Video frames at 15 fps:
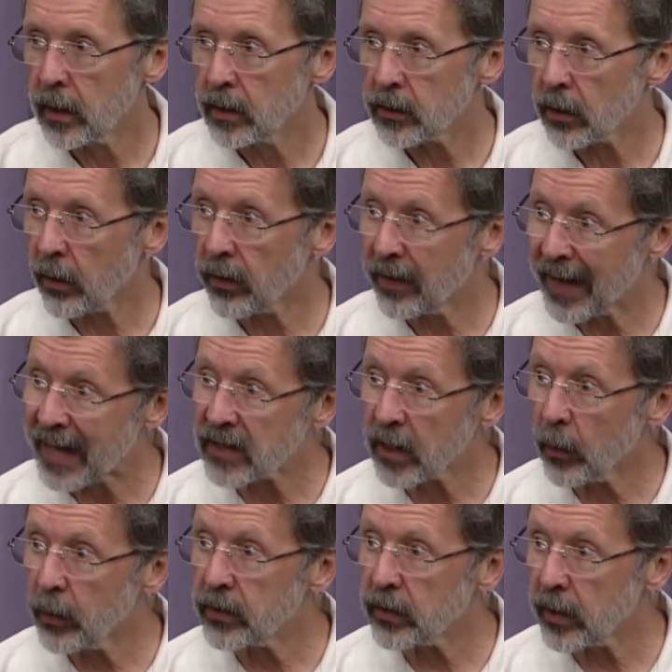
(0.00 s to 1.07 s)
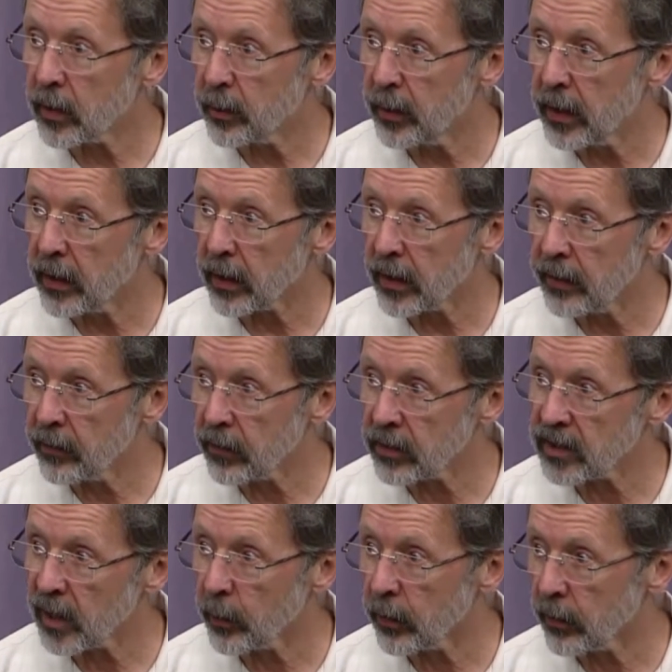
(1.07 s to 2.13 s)
So that's always going to be there, even though
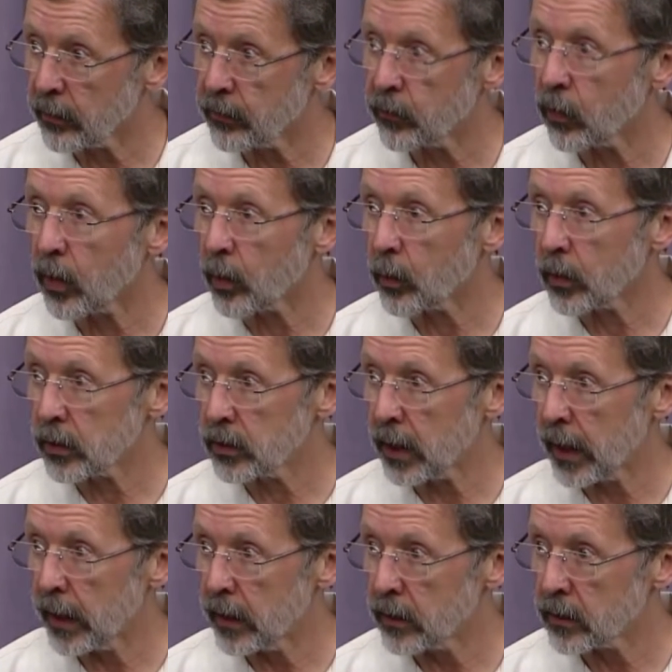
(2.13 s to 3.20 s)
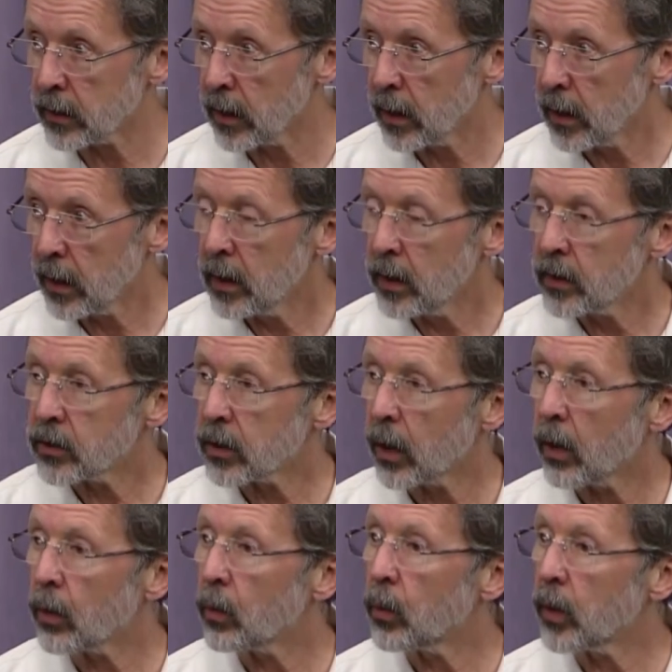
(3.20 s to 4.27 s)
some of the form will change.
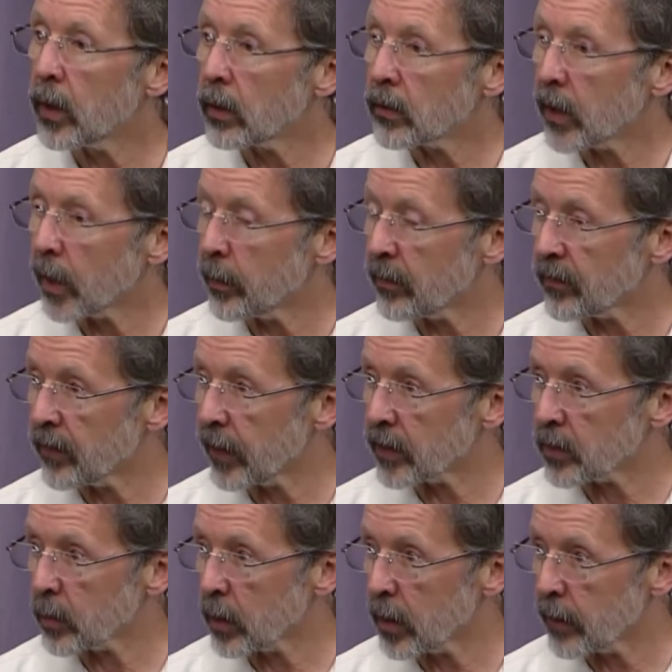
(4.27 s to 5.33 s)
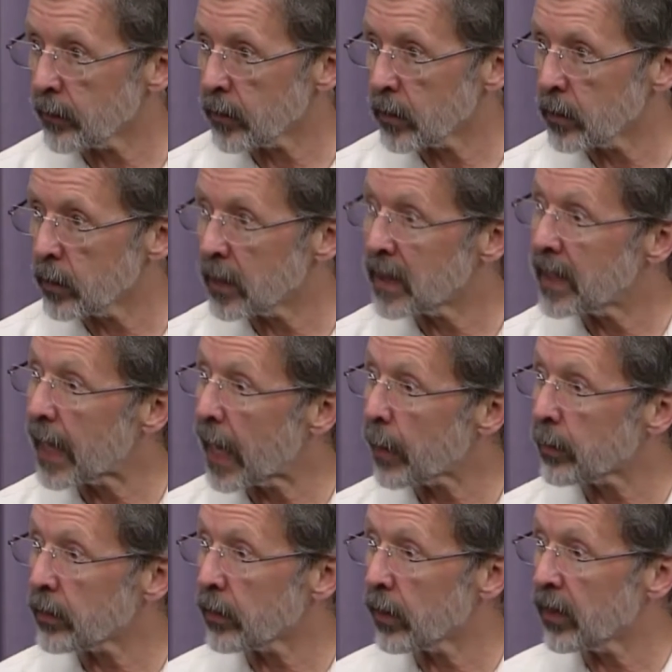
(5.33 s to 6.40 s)
So we're trying to be flexible enough to
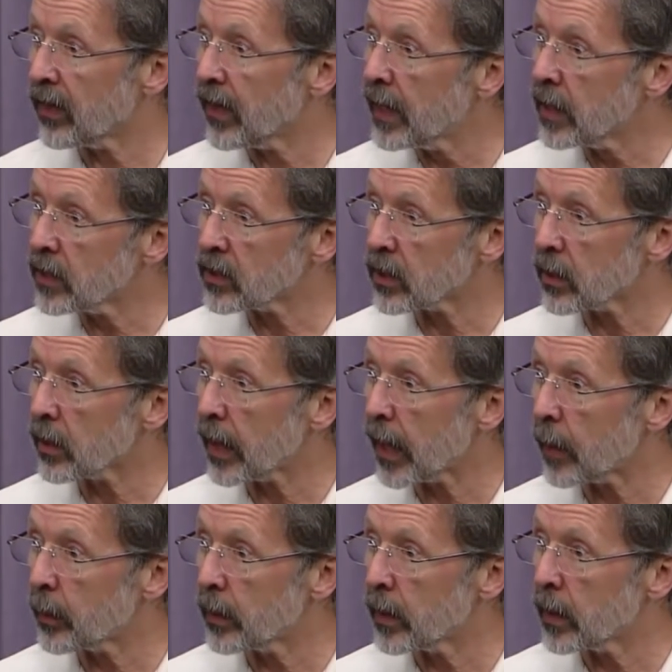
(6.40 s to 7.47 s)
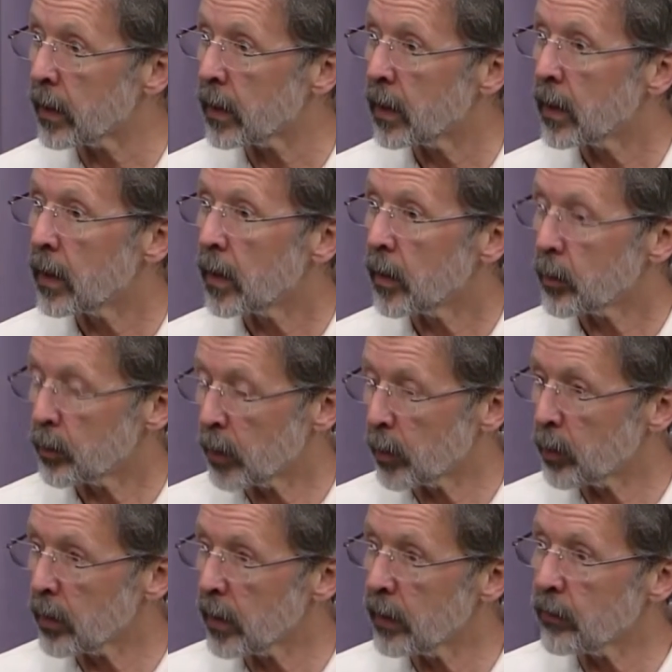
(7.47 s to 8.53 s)
adapt to the things that are happening,
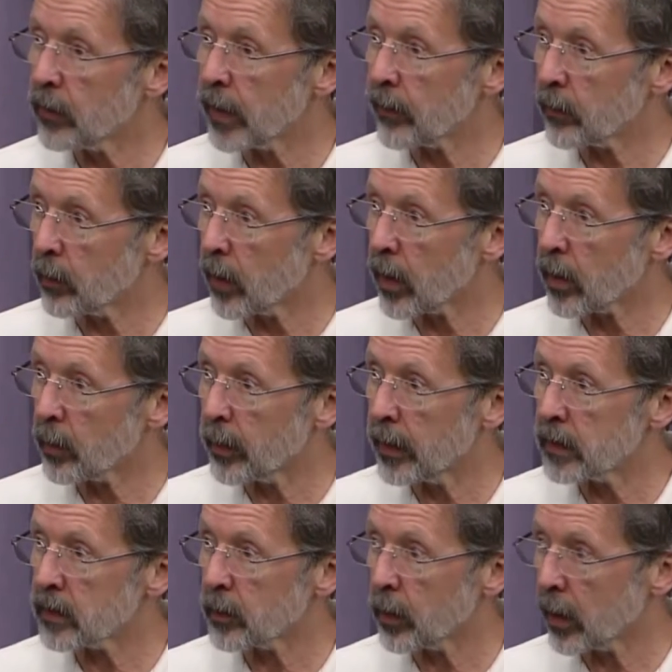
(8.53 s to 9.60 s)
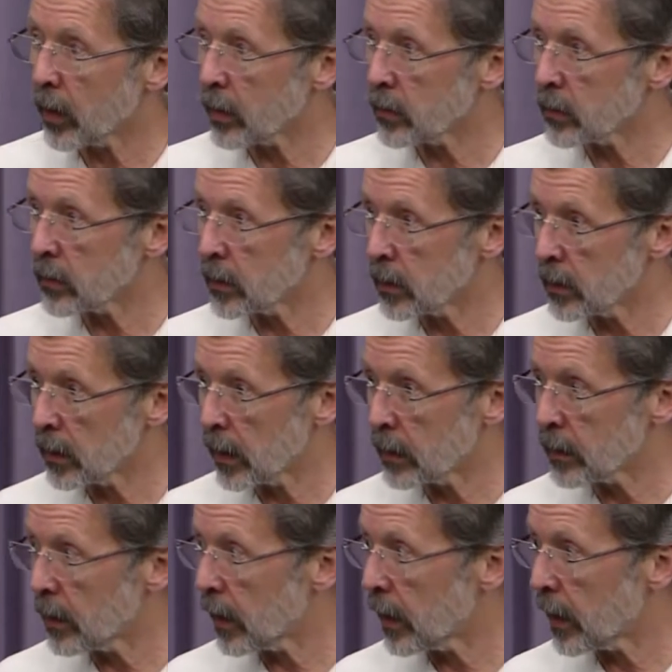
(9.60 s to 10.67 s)
but believe we have a model based upon a,
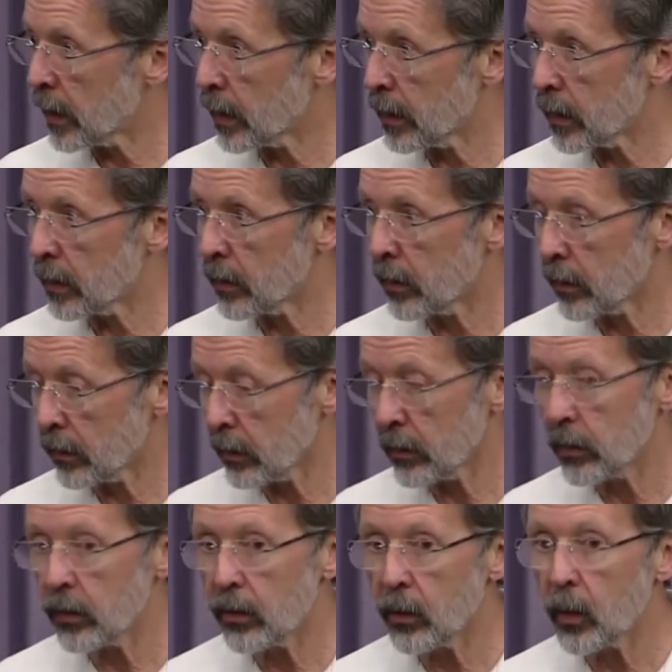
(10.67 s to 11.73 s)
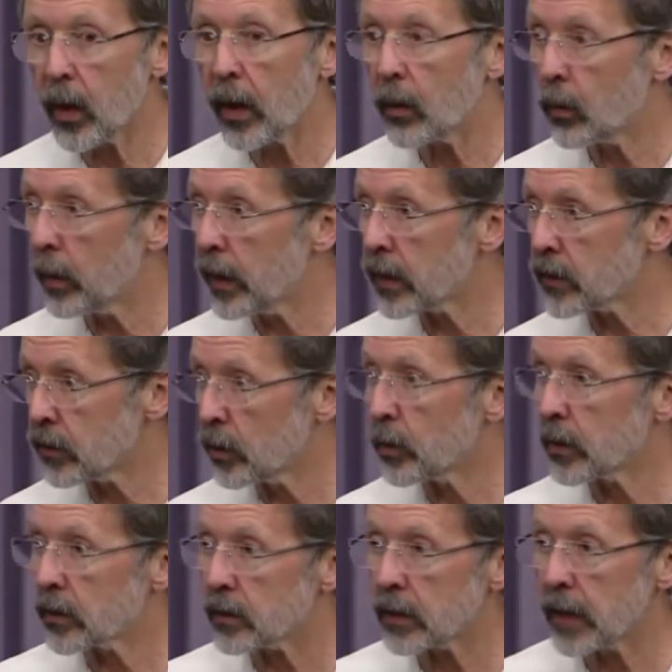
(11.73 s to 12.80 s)
a, a, a, the way we as
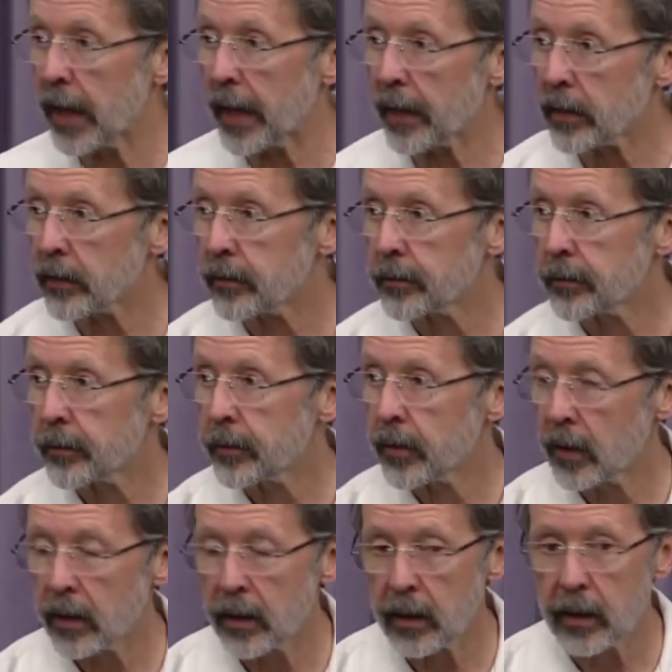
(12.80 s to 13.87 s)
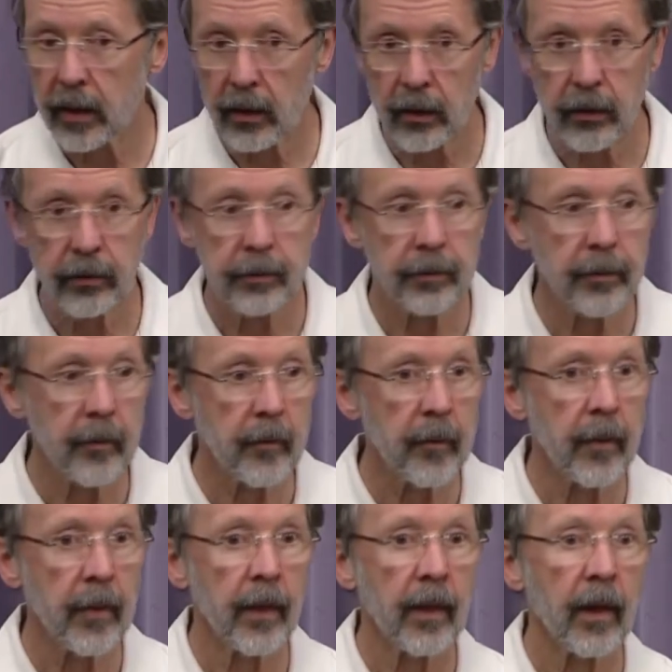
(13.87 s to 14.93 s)
humans act. All right, and last
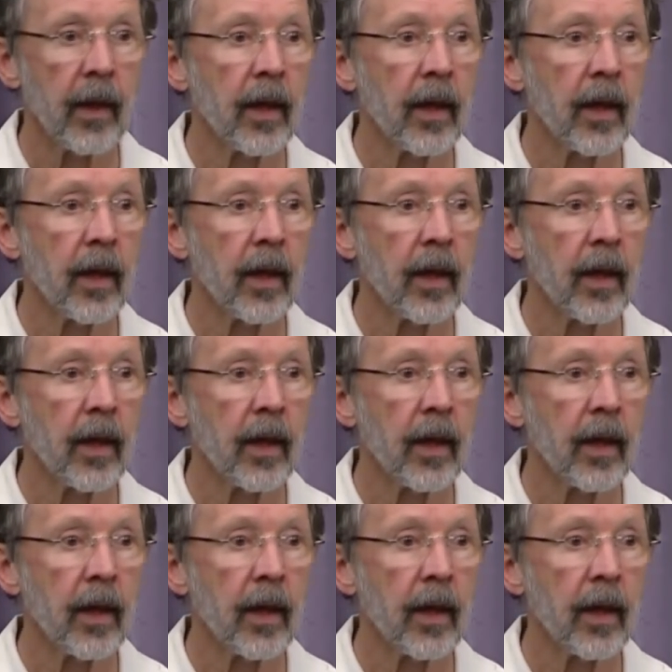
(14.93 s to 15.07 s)
question.